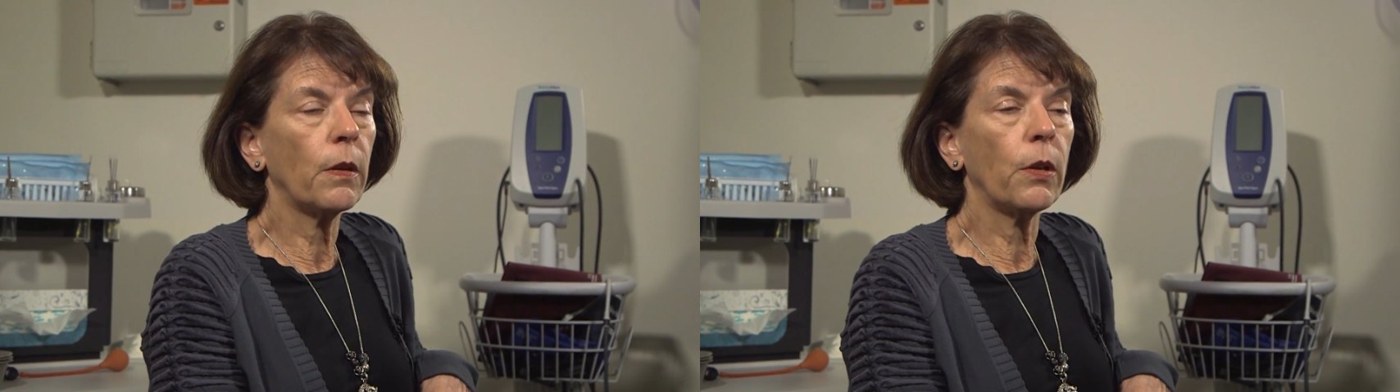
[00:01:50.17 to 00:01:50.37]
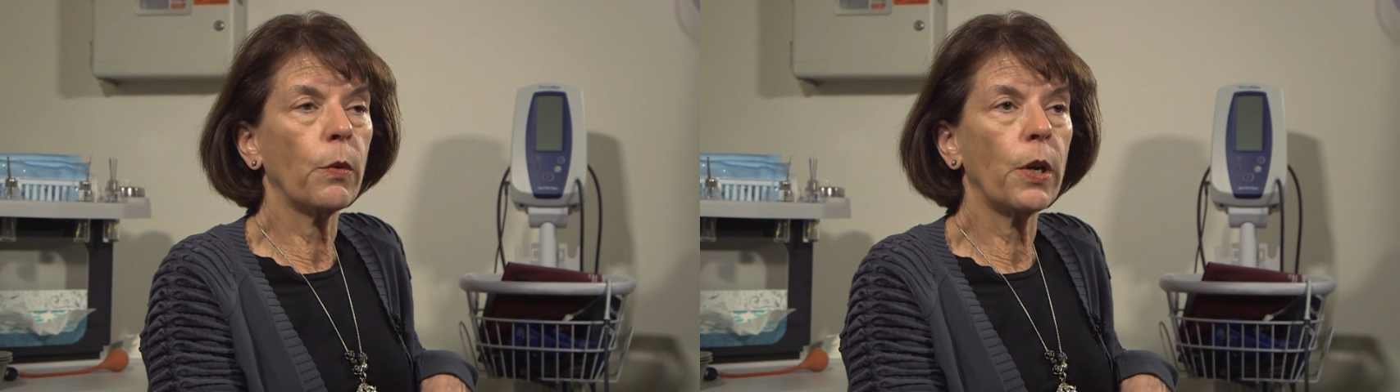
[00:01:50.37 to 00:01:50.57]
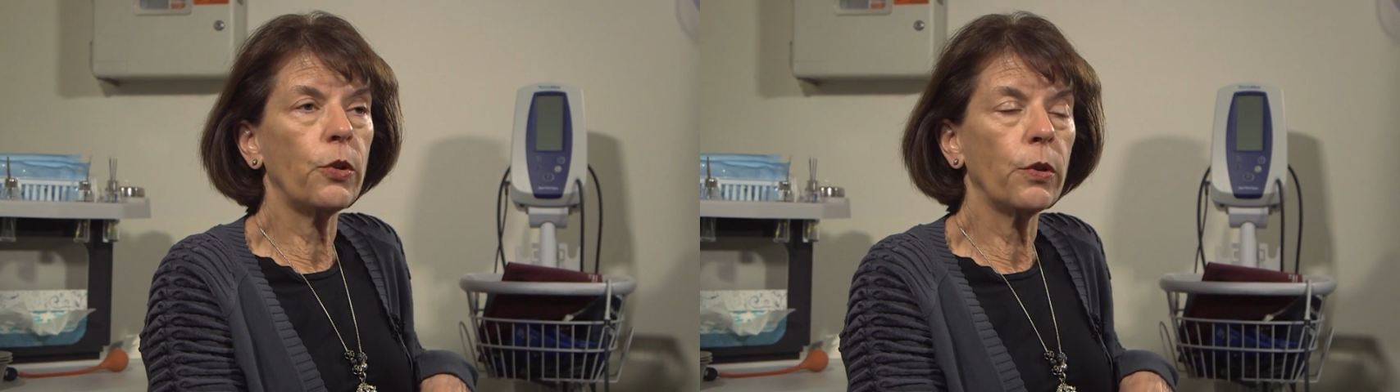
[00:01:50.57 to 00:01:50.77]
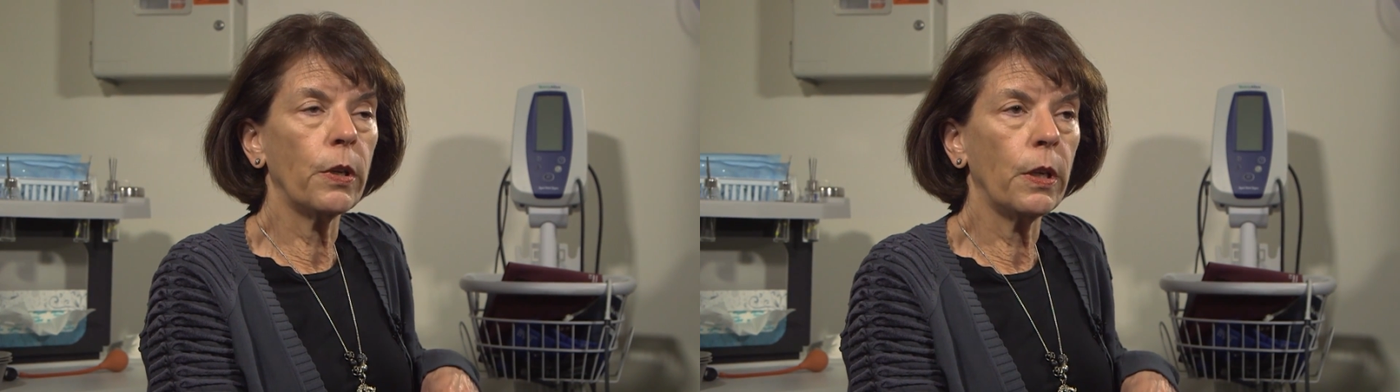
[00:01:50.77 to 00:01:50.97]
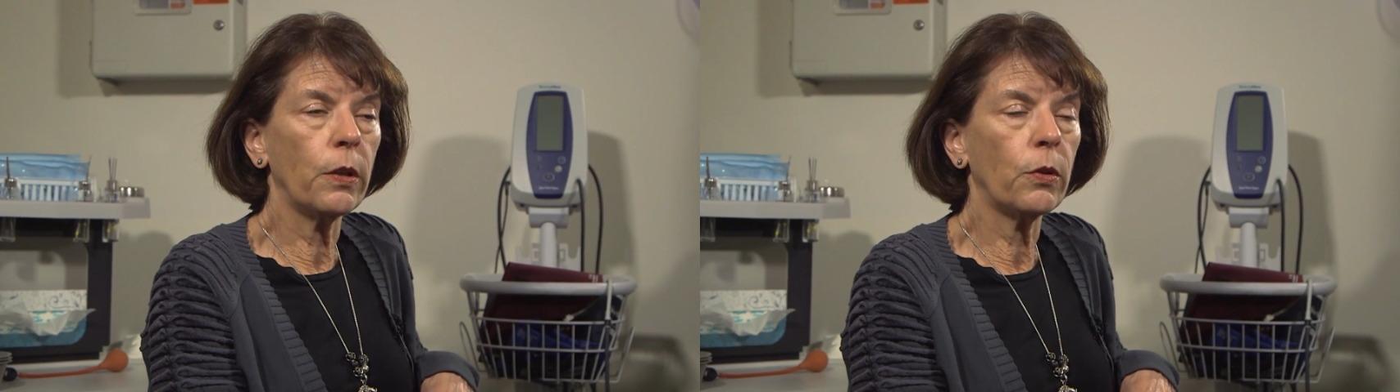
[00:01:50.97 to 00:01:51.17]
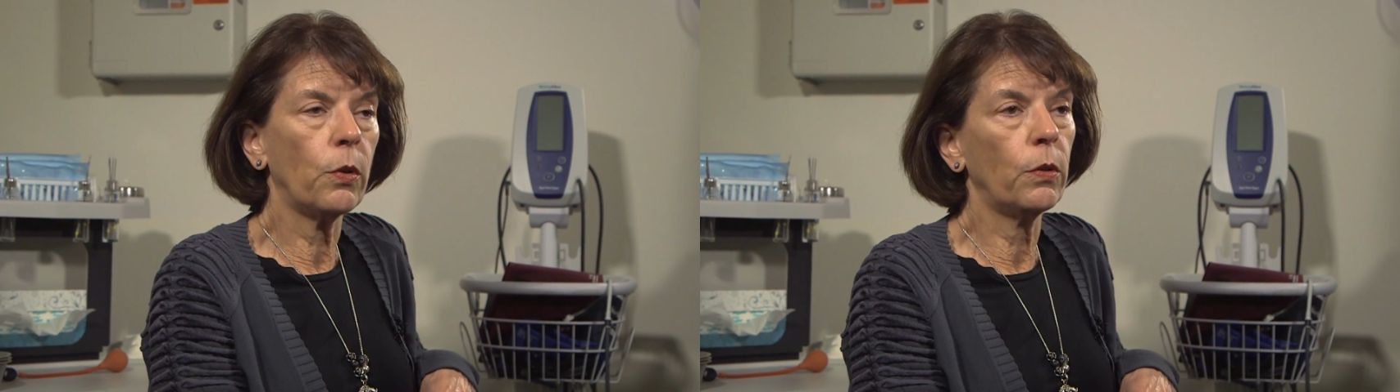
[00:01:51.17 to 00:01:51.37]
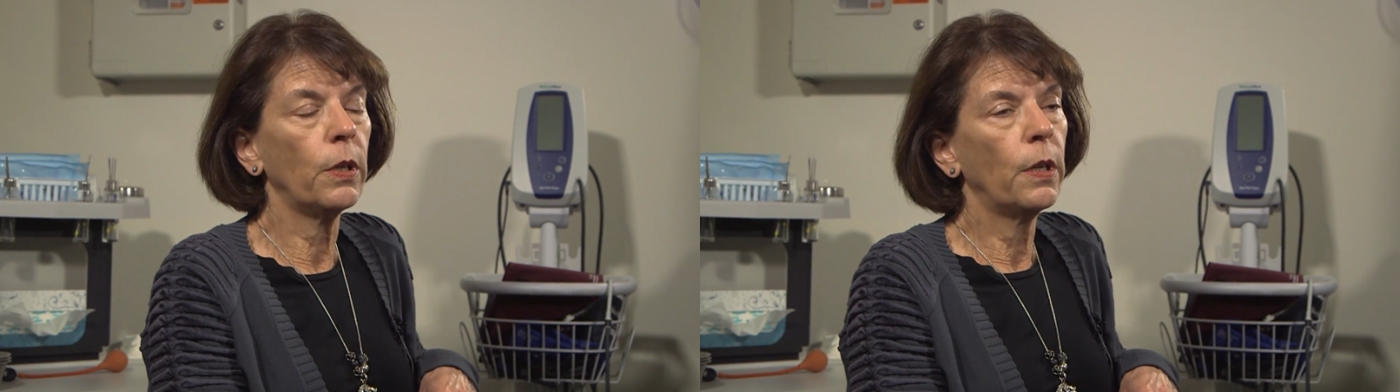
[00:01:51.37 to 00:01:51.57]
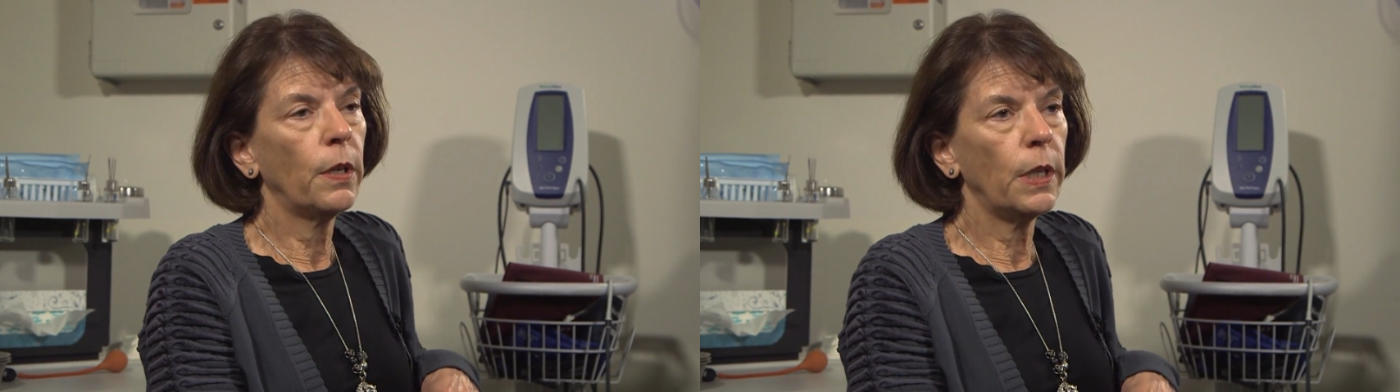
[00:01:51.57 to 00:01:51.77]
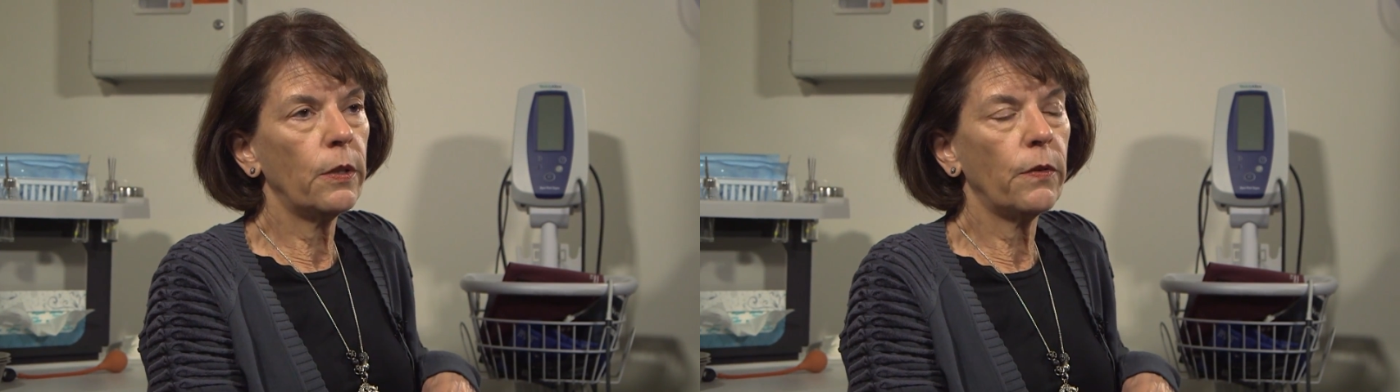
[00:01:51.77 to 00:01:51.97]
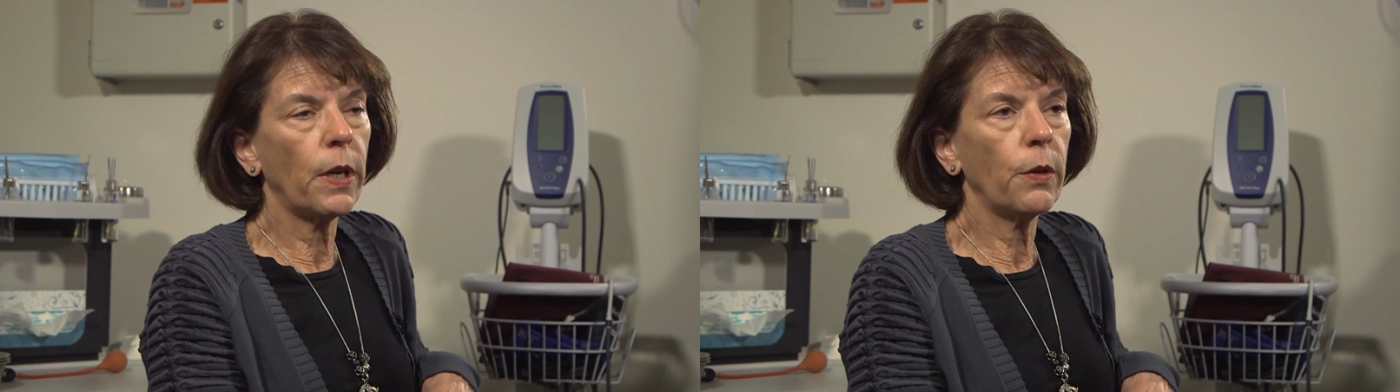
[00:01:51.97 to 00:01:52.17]
Otherwise, you're going to get told it's
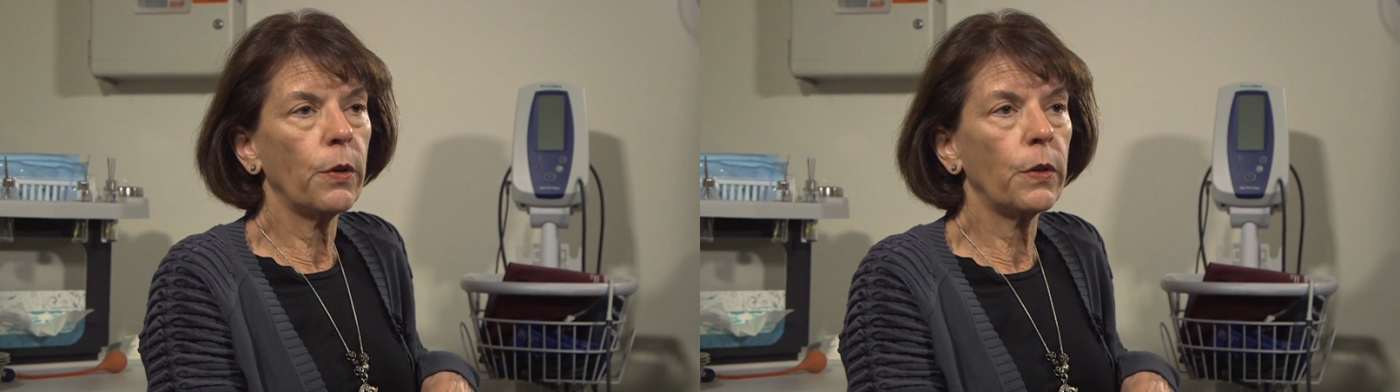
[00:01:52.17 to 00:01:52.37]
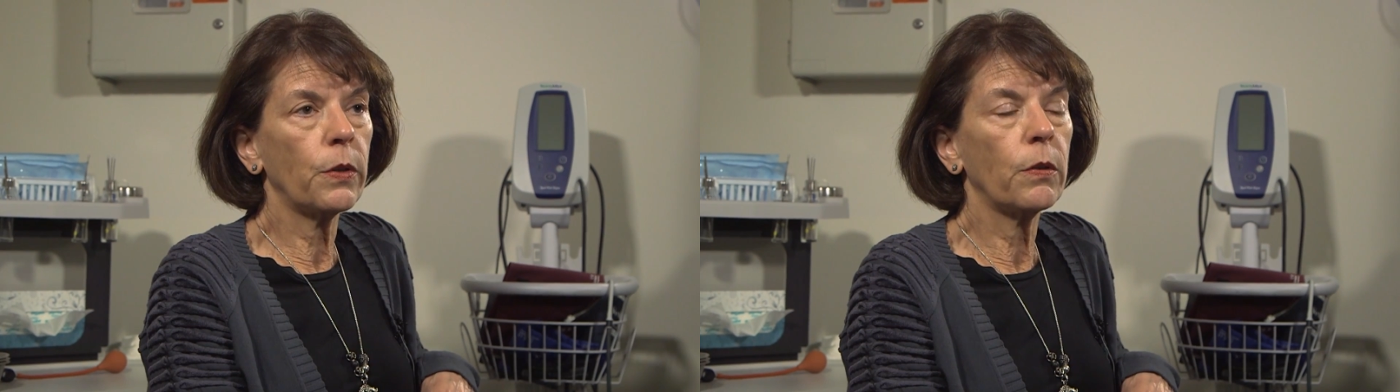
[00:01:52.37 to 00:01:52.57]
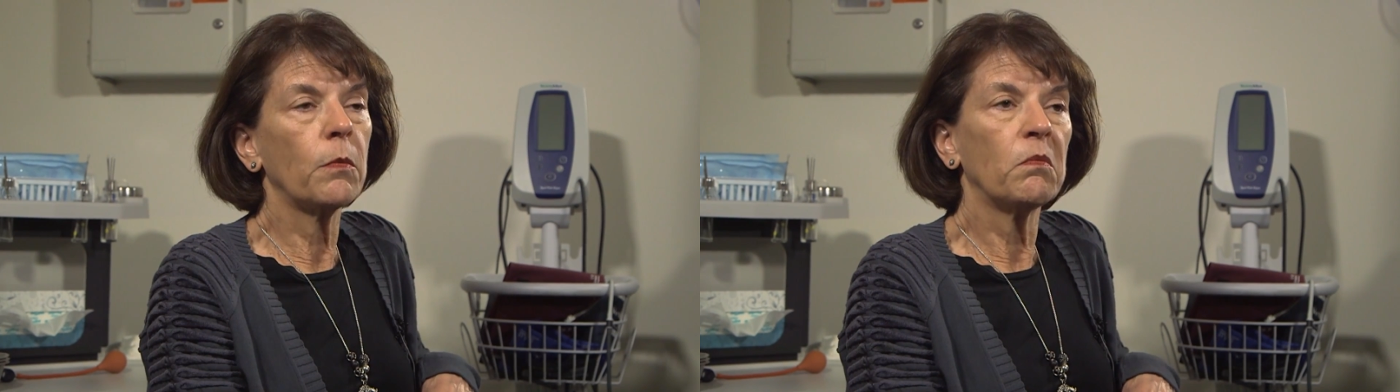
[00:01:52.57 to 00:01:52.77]
a virus,